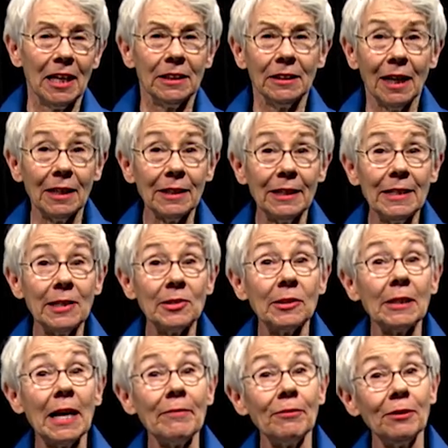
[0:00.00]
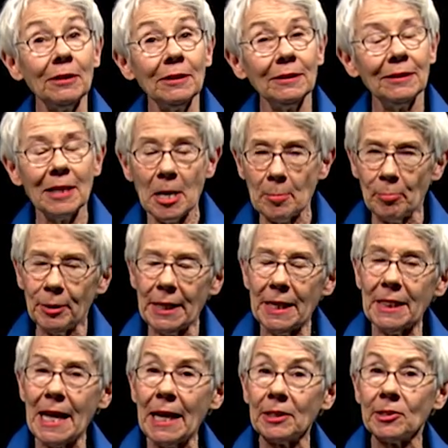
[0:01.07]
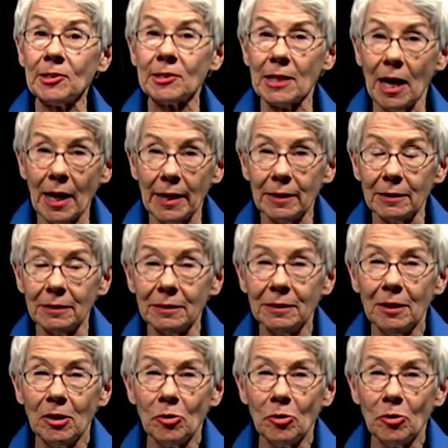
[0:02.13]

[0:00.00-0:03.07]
Not on his level, but in that style